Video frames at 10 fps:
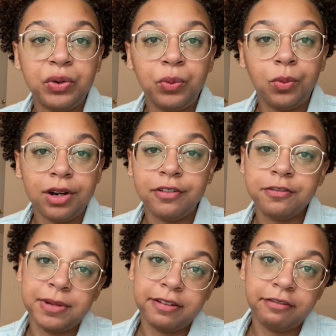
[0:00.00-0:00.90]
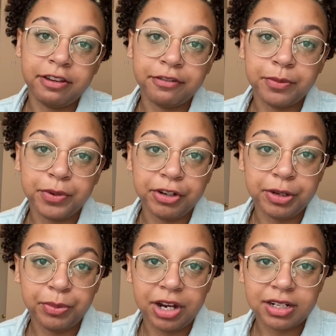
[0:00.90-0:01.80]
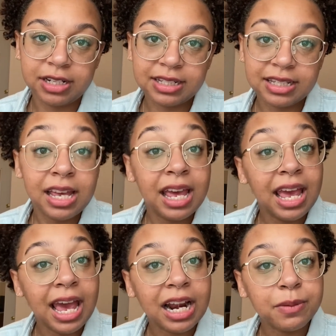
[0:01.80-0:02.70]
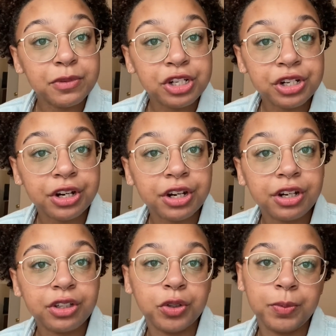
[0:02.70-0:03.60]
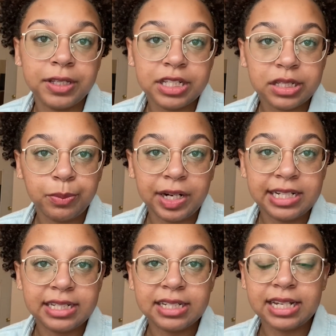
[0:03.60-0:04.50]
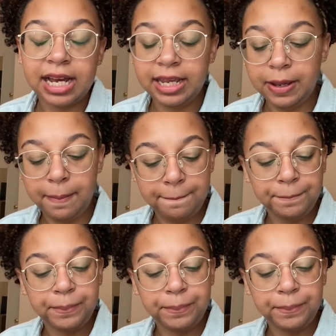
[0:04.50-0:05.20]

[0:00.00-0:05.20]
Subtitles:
one of my favorite beauty products, and I'm sure you'll be as surprised as I am.